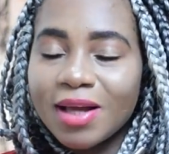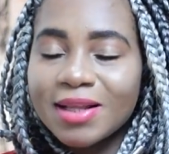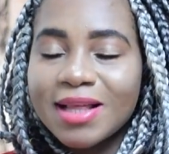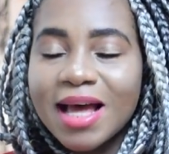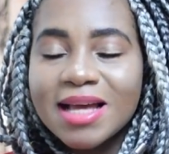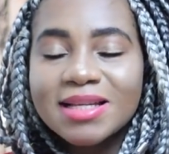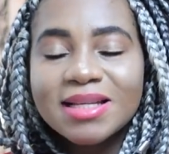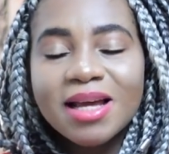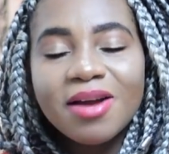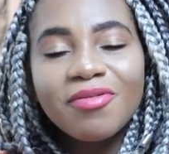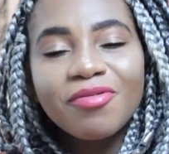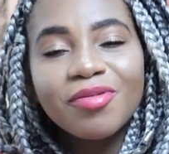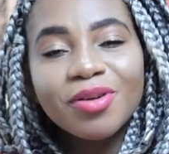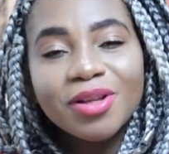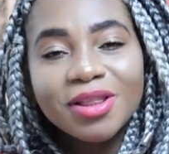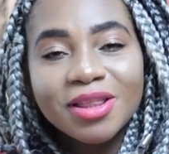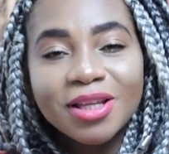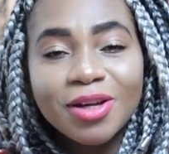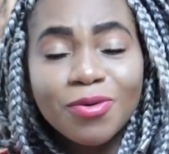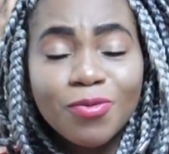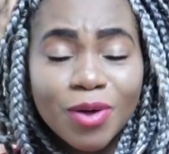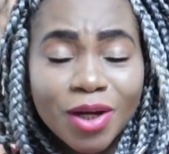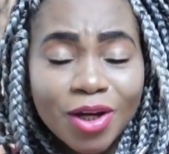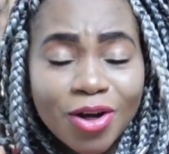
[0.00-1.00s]
That's
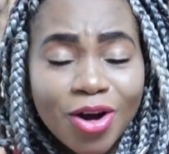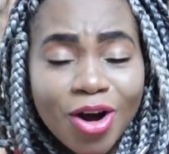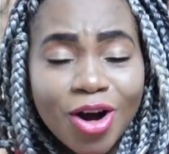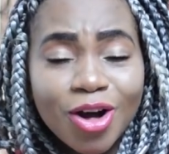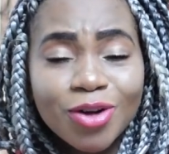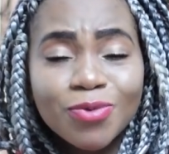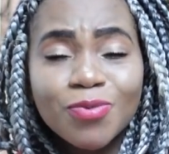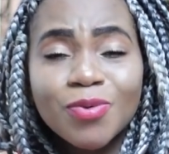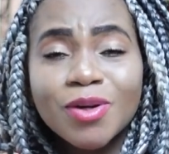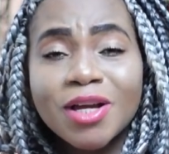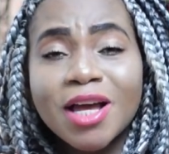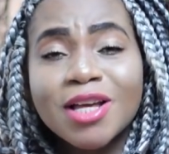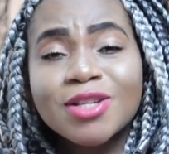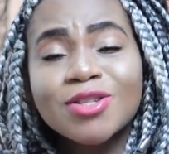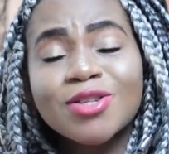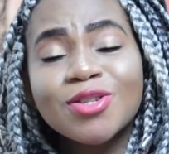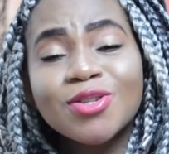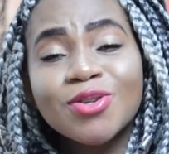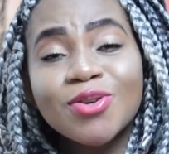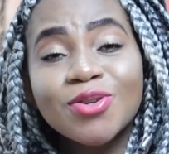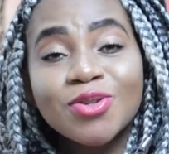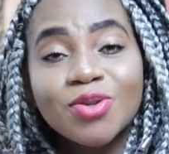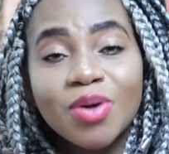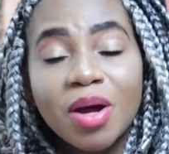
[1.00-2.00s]
everything we got. We are
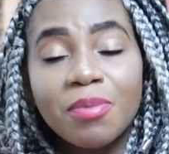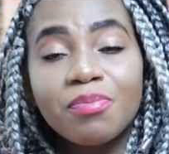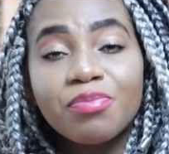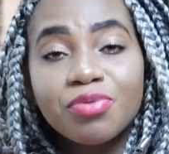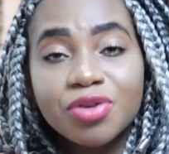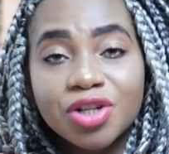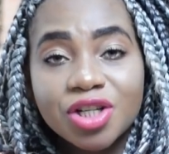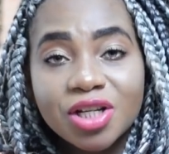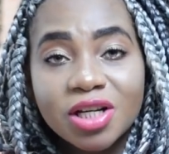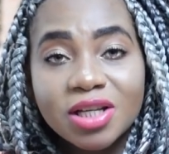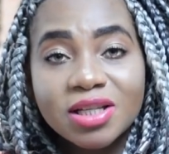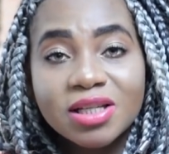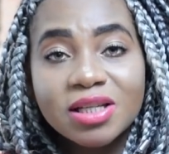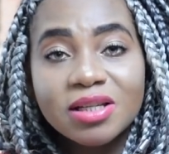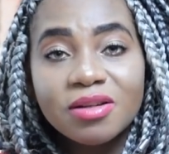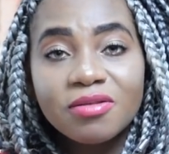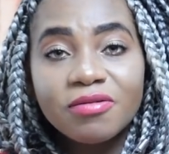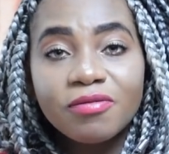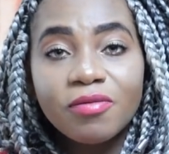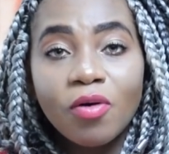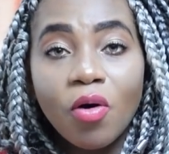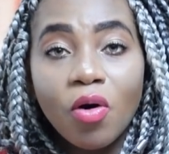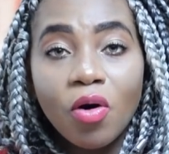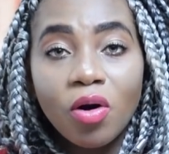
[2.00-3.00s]
so, so
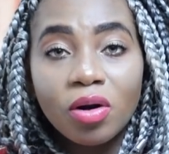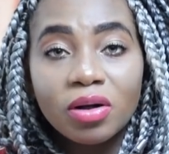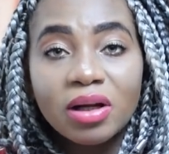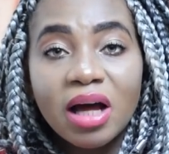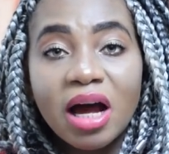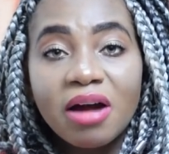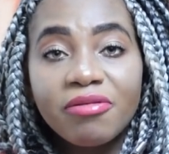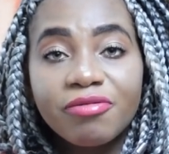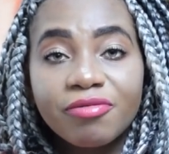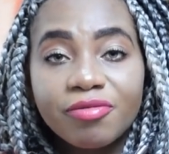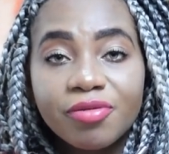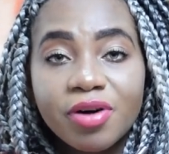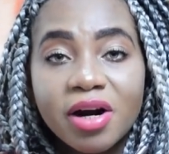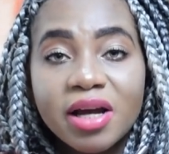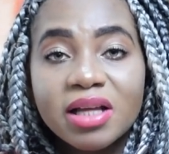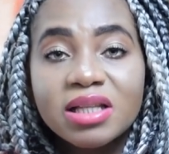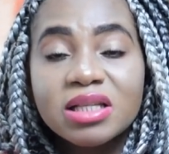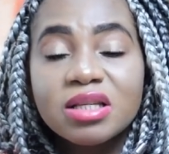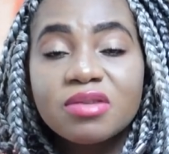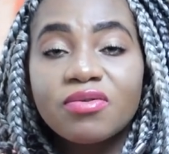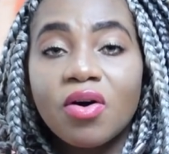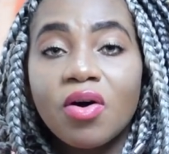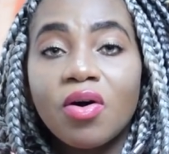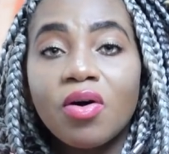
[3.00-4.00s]
appreciative for all our
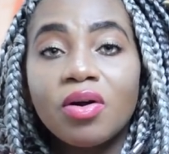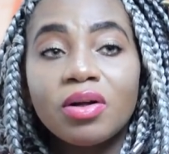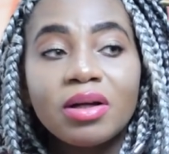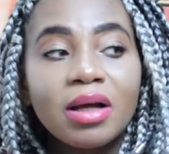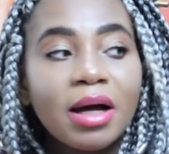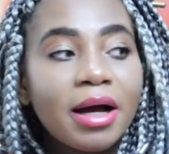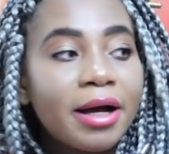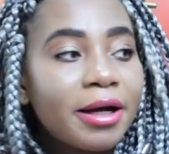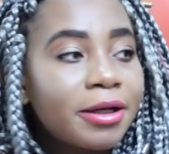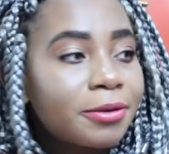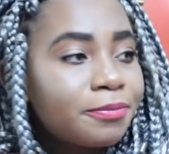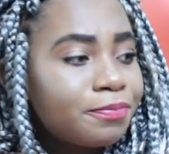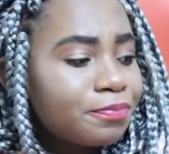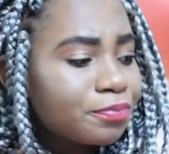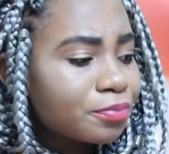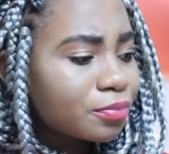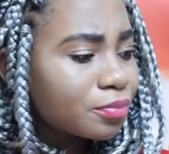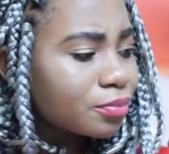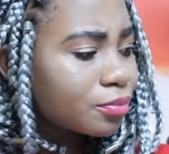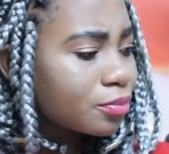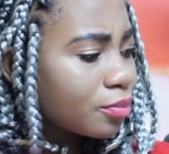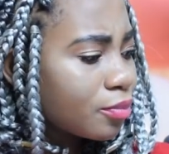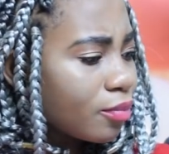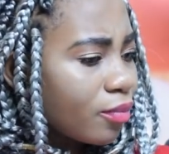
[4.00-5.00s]
friends, for all our,
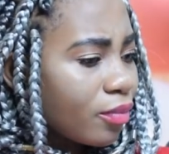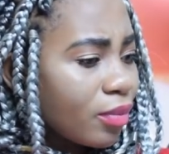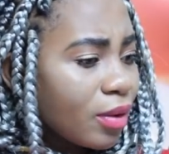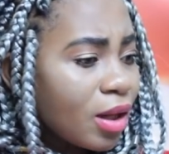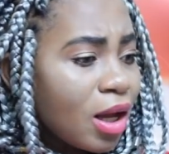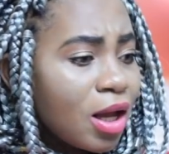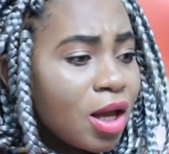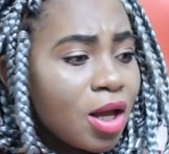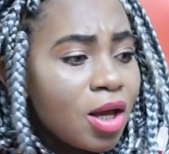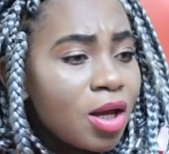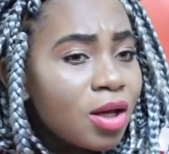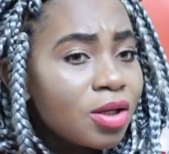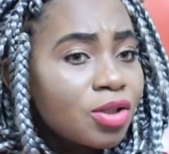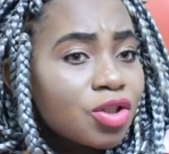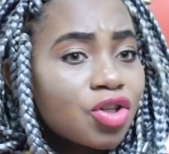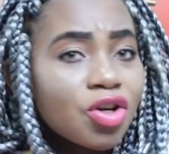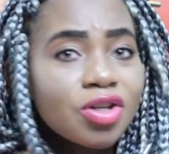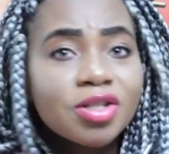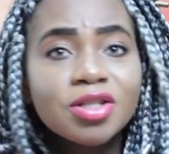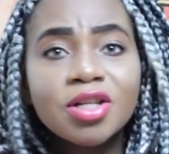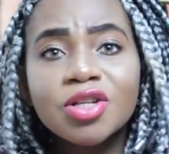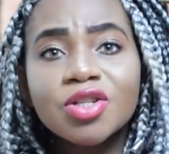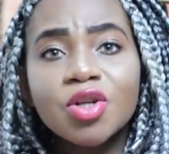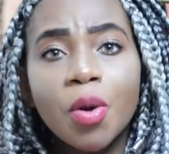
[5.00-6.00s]

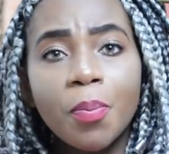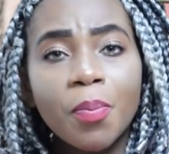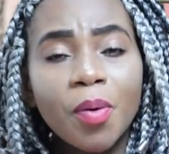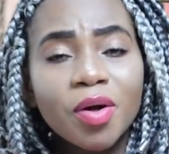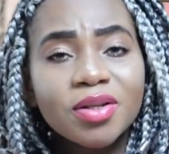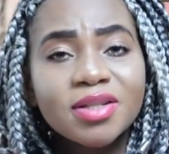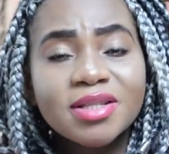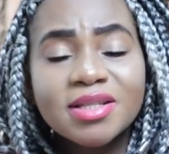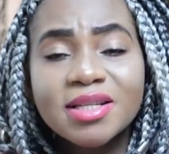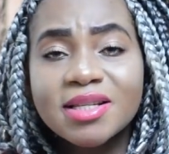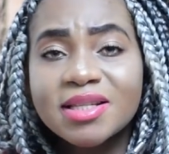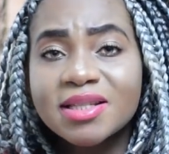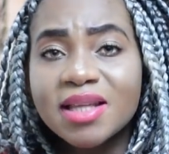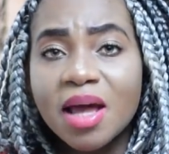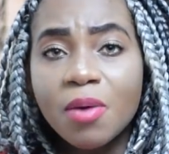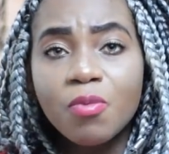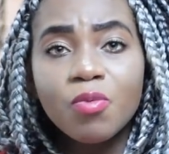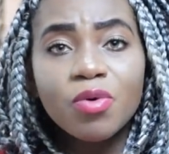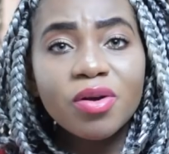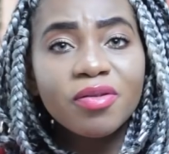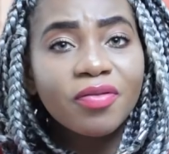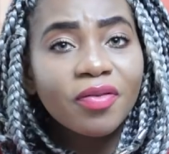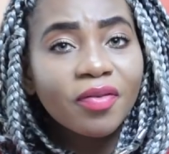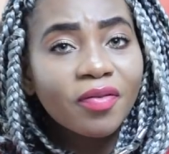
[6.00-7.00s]
just the support
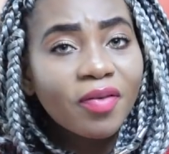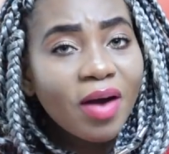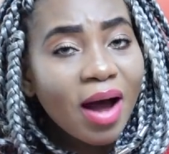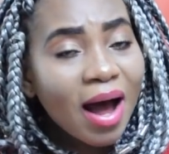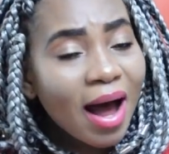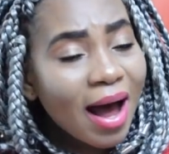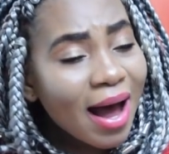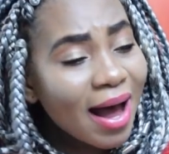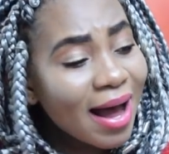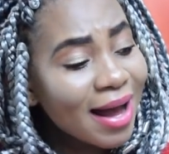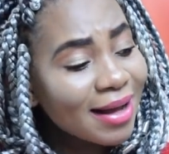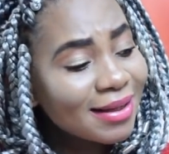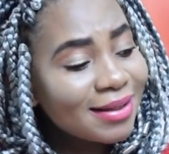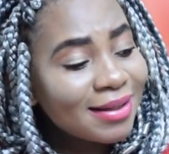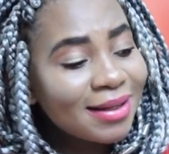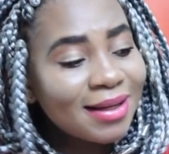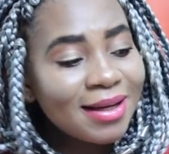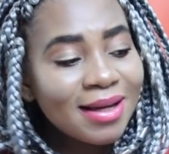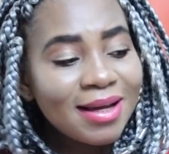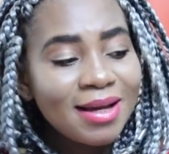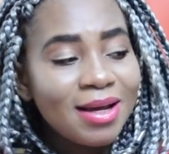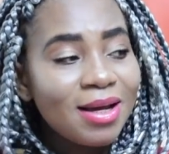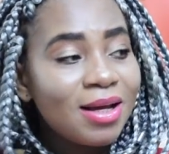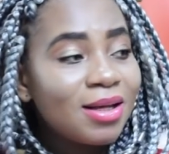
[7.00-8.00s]
system we've had.
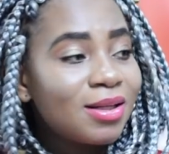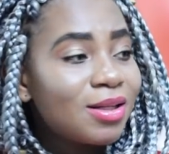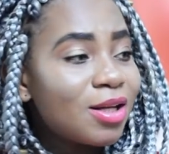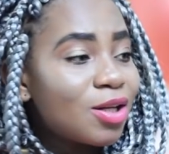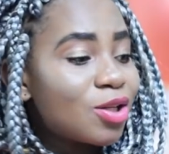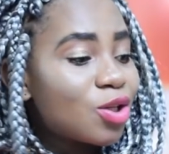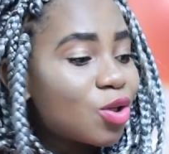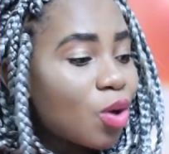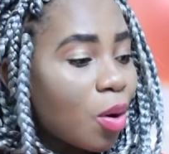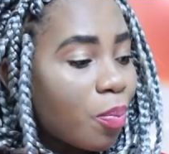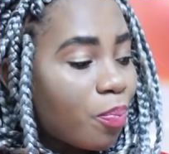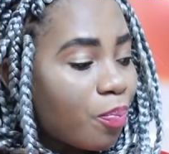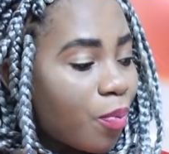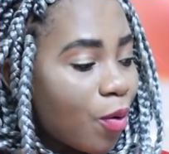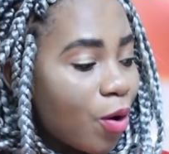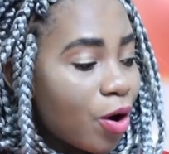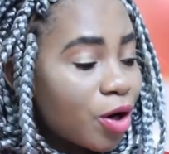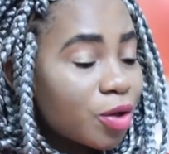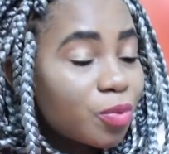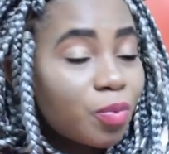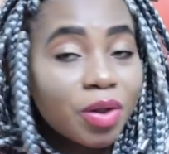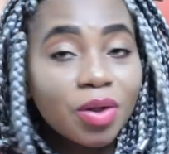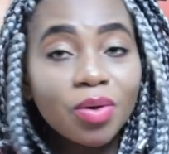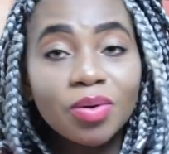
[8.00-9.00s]
The
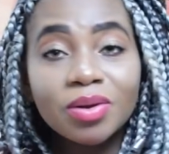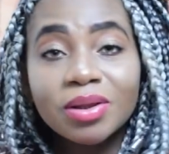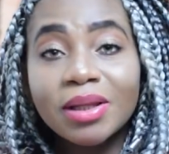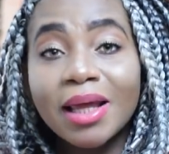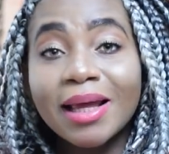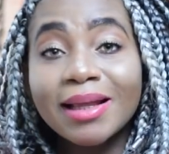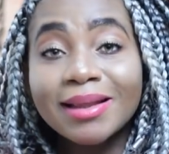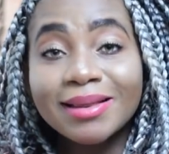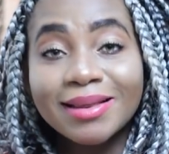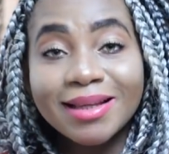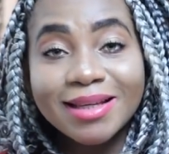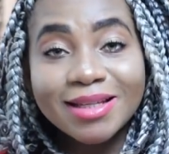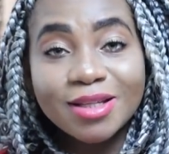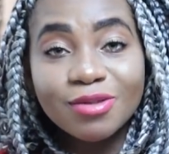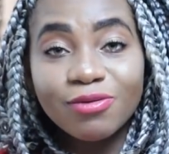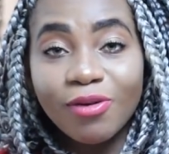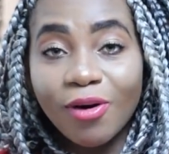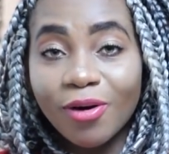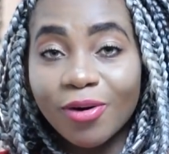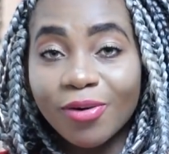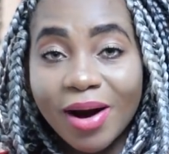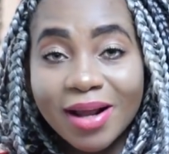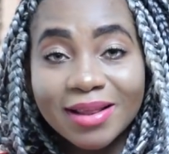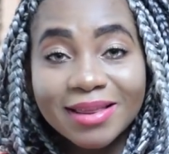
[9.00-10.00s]
support, we don't take this
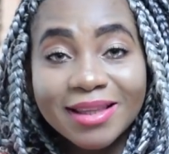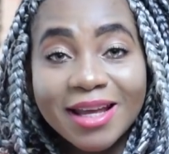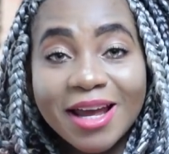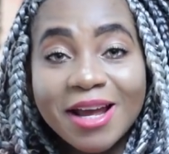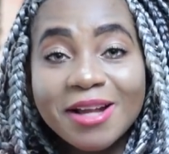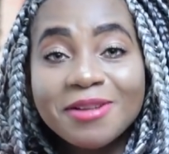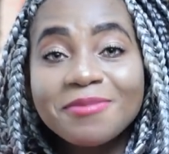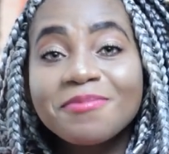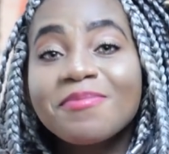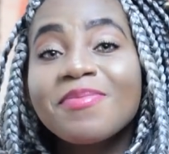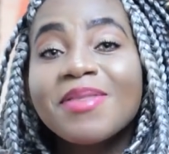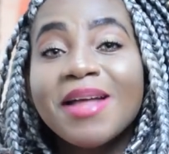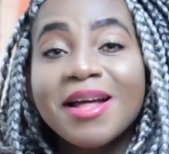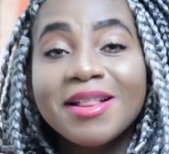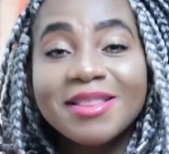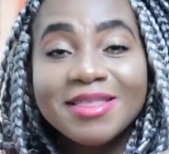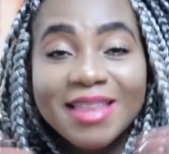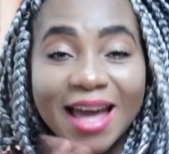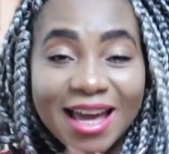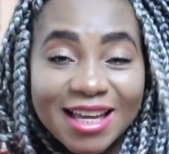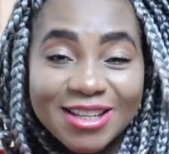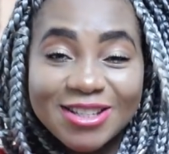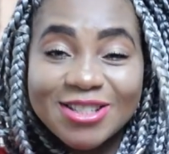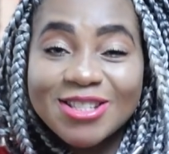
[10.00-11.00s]
for granted.
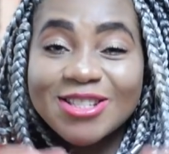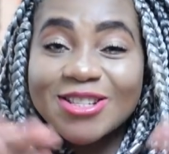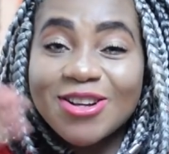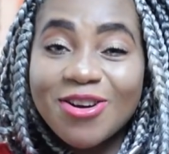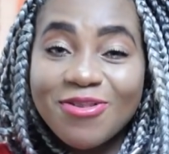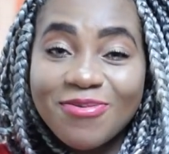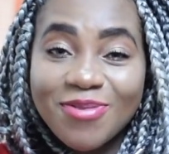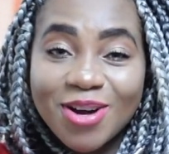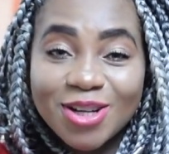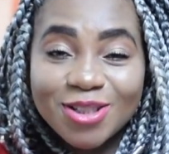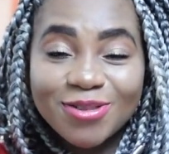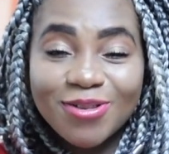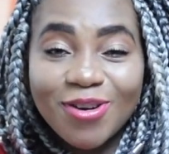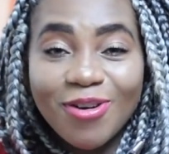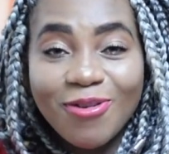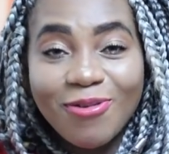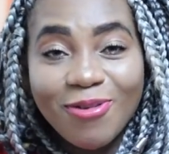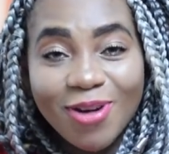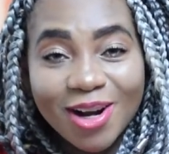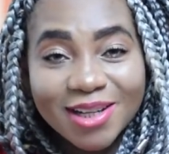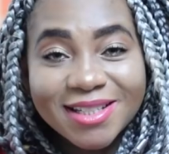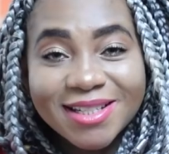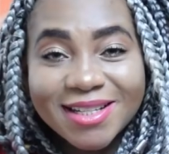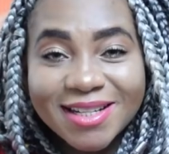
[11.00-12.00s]
Thank you so much for
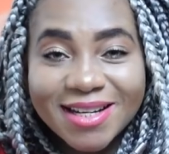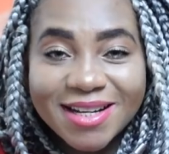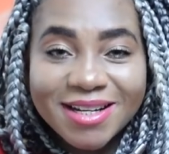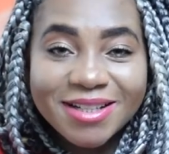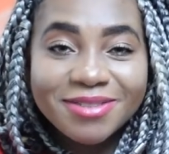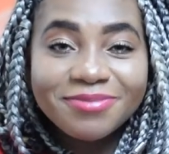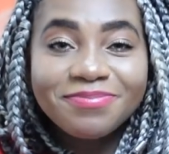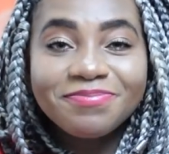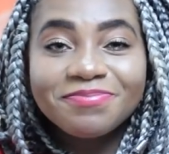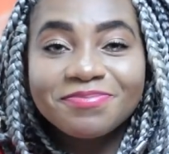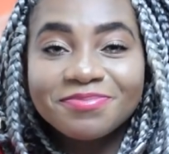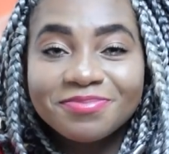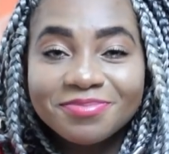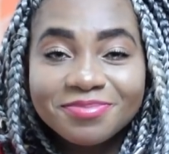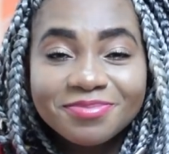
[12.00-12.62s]
watching.